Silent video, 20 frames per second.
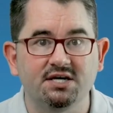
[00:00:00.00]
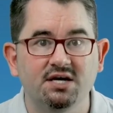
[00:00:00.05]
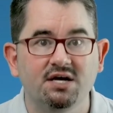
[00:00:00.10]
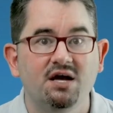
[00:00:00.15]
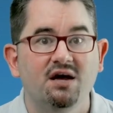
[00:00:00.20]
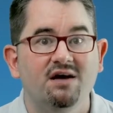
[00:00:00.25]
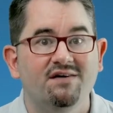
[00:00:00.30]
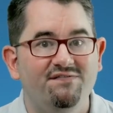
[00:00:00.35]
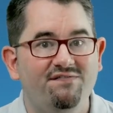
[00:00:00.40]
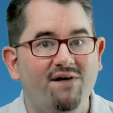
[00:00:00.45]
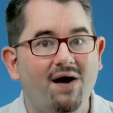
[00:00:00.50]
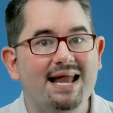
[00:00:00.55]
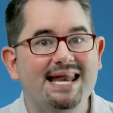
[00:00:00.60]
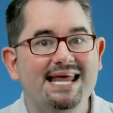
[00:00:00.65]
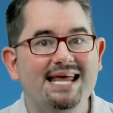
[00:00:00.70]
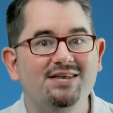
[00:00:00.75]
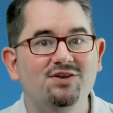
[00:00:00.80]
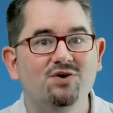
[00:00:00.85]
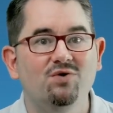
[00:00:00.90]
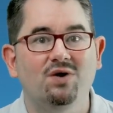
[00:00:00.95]
filing
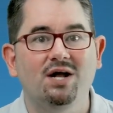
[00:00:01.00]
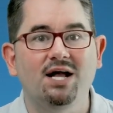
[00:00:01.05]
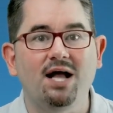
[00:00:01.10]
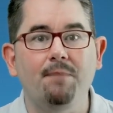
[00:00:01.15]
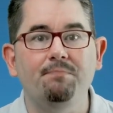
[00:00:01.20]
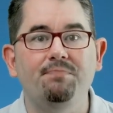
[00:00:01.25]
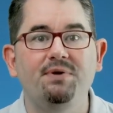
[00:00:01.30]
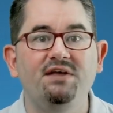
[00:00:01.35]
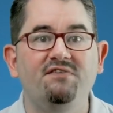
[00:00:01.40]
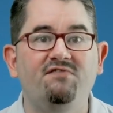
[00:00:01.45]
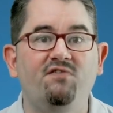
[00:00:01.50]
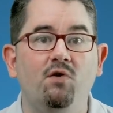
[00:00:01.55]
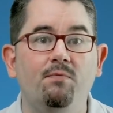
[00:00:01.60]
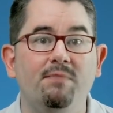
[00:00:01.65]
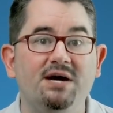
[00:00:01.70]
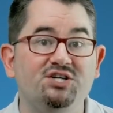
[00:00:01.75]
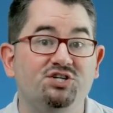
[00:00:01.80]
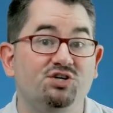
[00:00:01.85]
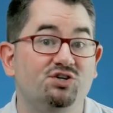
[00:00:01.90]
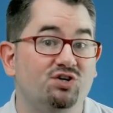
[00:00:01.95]
your company
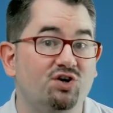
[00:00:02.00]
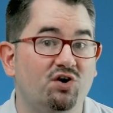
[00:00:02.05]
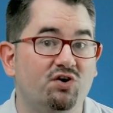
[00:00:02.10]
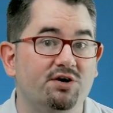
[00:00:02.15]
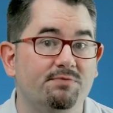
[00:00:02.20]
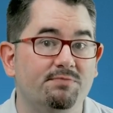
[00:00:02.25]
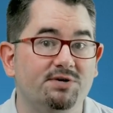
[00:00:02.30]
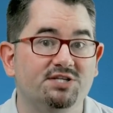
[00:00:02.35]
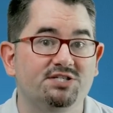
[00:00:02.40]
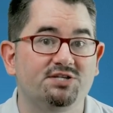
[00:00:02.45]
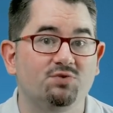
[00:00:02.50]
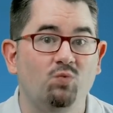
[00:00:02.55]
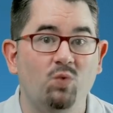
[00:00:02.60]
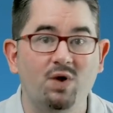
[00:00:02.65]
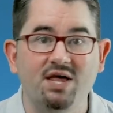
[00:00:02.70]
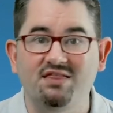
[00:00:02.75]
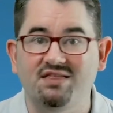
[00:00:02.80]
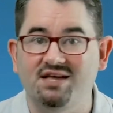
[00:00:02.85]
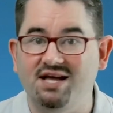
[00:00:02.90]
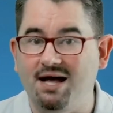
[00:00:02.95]
formation documents with
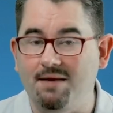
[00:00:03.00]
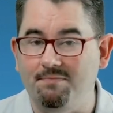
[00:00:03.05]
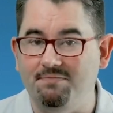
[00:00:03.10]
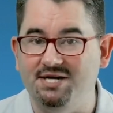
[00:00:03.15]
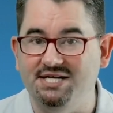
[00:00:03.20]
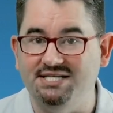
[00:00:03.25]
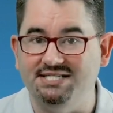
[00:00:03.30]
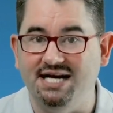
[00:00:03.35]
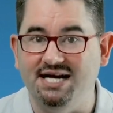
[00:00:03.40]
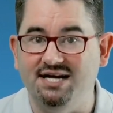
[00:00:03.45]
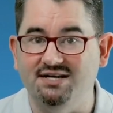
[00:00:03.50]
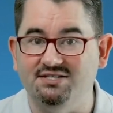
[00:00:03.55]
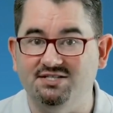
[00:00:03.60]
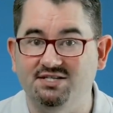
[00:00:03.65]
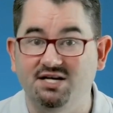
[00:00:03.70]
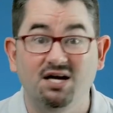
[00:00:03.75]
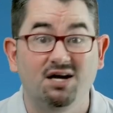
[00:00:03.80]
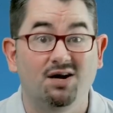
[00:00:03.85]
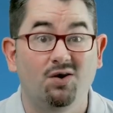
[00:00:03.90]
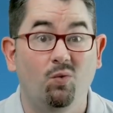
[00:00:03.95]
Companies House
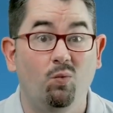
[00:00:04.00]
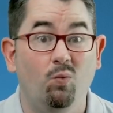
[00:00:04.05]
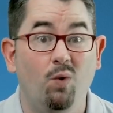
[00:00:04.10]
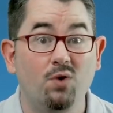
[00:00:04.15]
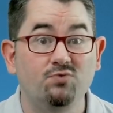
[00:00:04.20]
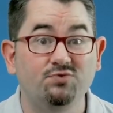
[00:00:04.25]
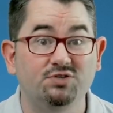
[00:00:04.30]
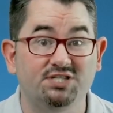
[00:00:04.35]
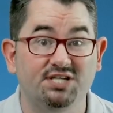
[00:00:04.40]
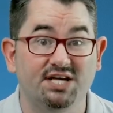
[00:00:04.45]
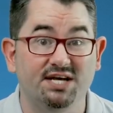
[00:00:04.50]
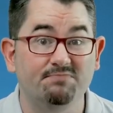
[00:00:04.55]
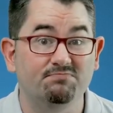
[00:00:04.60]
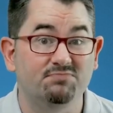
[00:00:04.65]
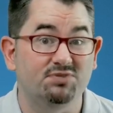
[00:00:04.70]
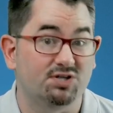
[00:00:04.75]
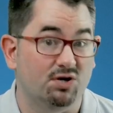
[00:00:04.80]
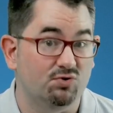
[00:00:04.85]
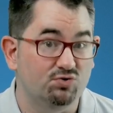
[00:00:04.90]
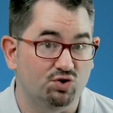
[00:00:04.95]
won't seem so
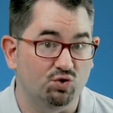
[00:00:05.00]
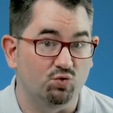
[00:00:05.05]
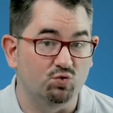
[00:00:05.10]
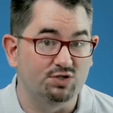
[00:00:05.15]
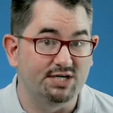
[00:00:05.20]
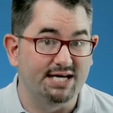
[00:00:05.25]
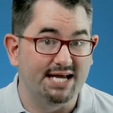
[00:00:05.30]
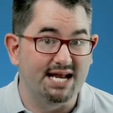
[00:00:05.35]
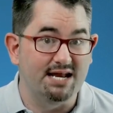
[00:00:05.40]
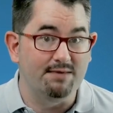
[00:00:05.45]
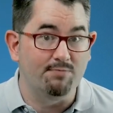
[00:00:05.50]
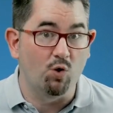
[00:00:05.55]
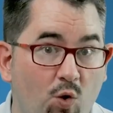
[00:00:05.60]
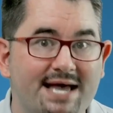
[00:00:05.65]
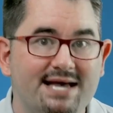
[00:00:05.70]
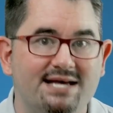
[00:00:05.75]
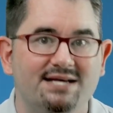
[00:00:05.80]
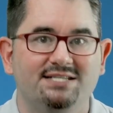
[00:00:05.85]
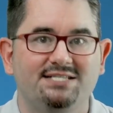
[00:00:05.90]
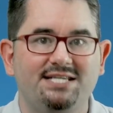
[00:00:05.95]
daunting anymore.
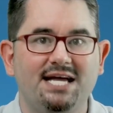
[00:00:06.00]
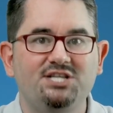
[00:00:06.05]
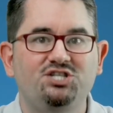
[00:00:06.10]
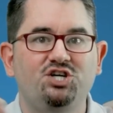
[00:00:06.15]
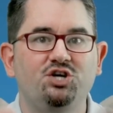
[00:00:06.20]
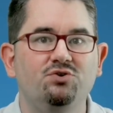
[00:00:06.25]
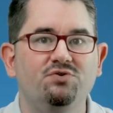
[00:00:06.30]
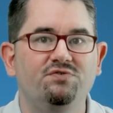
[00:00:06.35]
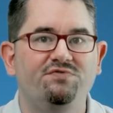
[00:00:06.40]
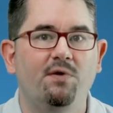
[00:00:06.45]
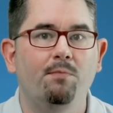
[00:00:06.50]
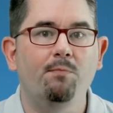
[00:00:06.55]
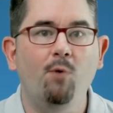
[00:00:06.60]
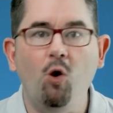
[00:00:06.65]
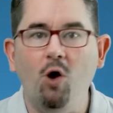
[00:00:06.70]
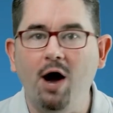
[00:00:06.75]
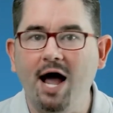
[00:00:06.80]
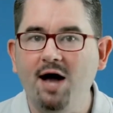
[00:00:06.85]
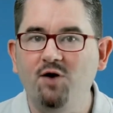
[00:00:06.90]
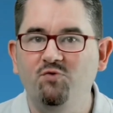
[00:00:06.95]
Stay tuned for more
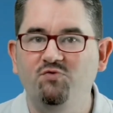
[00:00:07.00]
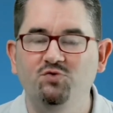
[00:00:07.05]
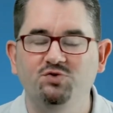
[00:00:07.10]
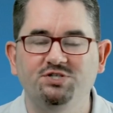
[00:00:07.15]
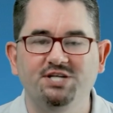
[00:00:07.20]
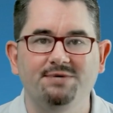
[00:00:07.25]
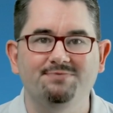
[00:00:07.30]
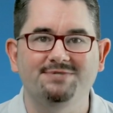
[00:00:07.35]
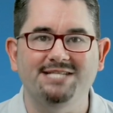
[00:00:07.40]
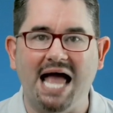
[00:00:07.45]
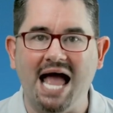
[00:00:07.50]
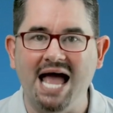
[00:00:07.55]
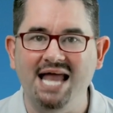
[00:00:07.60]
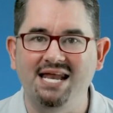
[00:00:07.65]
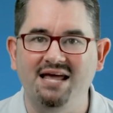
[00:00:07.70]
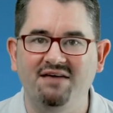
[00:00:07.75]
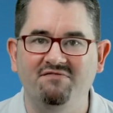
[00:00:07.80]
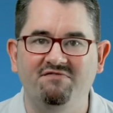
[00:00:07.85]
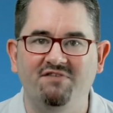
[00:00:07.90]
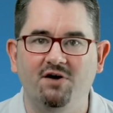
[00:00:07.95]
helpful tips and
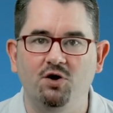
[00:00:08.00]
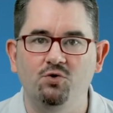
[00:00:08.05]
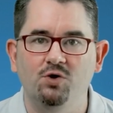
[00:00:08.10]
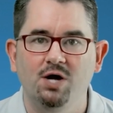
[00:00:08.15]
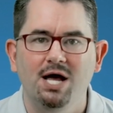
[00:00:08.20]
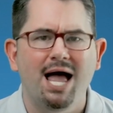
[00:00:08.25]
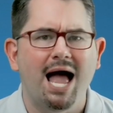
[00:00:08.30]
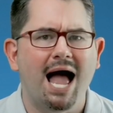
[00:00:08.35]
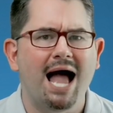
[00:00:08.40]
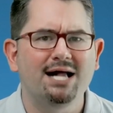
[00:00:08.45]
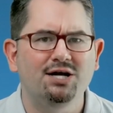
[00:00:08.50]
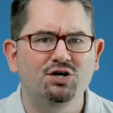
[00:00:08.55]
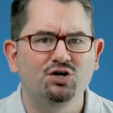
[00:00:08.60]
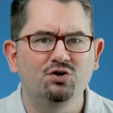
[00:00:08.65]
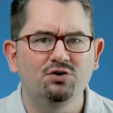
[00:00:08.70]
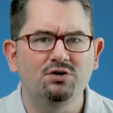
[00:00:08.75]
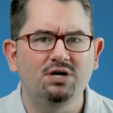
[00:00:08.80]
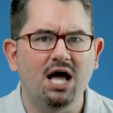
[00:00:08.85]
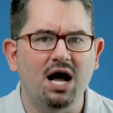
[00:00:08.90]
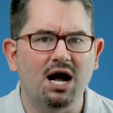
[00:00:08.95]
info, and good
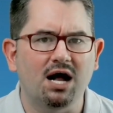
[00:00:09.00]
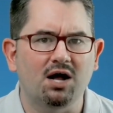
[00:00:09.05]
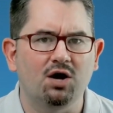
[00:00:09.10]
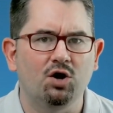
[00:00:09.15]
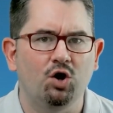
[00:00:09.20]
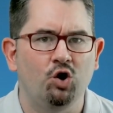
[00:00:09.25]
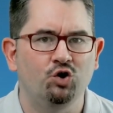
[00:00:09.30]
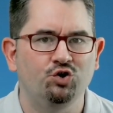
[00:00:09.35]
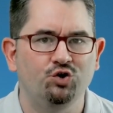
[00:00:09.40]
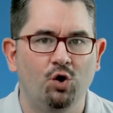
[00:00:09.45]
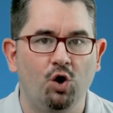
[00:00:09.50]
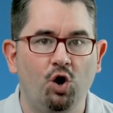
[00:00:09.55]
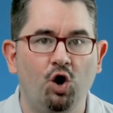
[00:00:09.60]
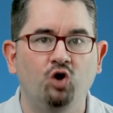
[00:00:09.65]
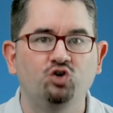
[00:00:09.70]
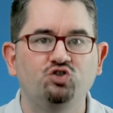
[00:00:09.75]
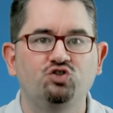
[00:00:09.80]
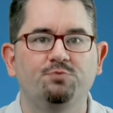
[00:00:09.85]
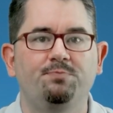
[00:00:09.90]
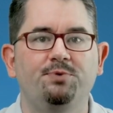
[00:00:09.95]
luck on your
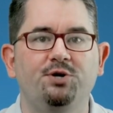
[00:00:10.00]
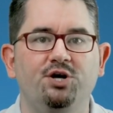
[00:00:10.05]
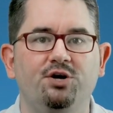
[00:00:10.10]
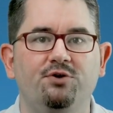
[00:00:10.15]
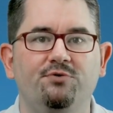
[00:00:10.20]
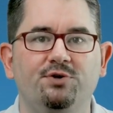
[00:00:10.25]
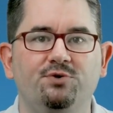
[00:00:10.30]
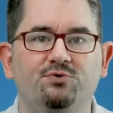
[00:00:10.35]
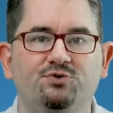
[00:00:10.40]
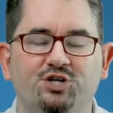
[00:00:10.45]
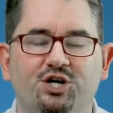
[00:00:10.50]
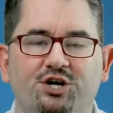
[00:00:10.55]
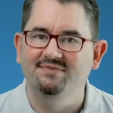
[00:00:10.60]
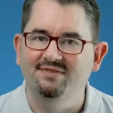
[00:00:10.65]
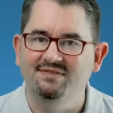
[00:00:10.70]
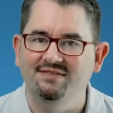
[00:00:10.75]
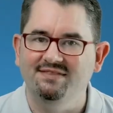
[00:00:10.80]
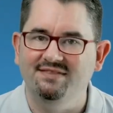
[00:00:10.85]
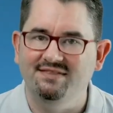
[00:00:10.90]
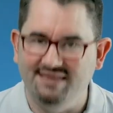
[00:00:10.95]
entrepreneurial journey.
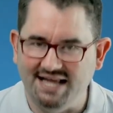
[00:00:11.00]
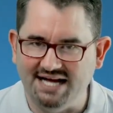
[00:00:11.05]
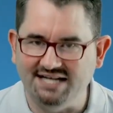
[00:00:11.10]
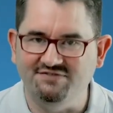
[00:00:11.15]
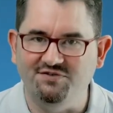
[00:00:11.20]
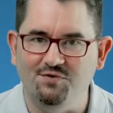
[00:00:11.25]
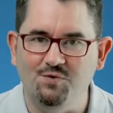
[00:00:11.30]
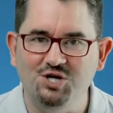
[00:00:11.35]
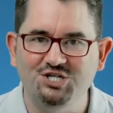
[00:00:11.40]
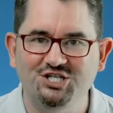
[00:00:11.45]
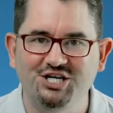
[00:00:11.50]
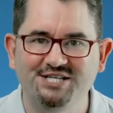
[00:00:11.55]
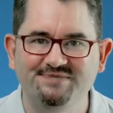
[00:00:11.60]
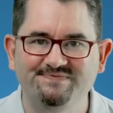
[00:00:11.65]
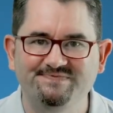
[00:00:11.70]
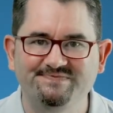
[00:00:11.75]
Thanks for watching.